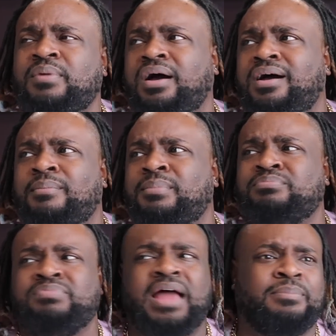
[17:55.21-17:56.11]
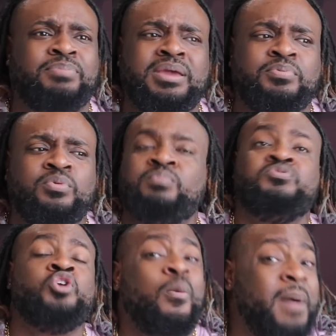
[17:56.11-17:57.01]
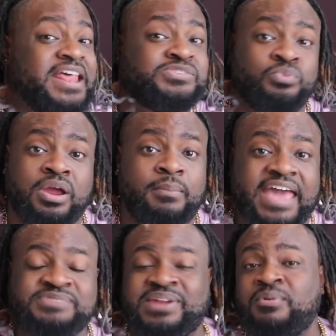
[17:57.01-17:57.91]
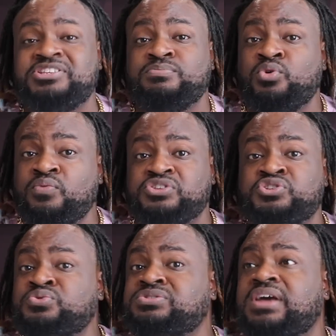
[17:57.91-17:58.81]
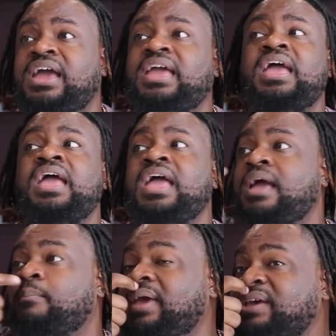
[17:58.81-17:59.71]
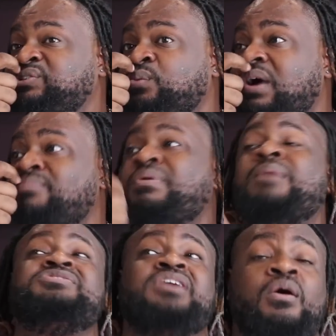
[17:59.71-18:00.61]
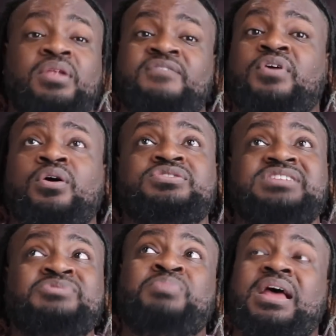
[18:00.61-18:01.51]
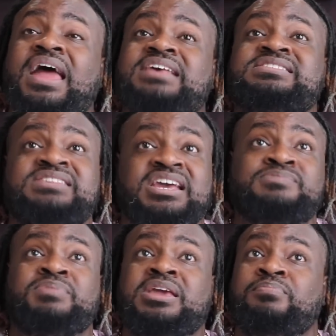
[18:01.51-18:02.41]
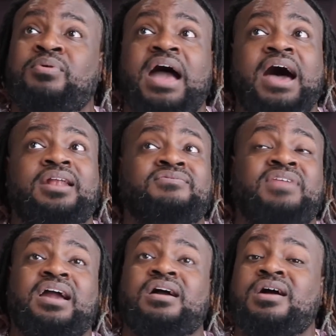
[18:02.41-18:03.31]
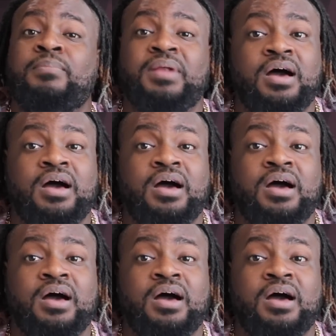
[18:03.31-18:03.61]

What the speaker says: Nobody's wearing masks. When I went to the movies Tuesday, me and Sharonda probably was the only folks. There was probably like six people out of like a couple of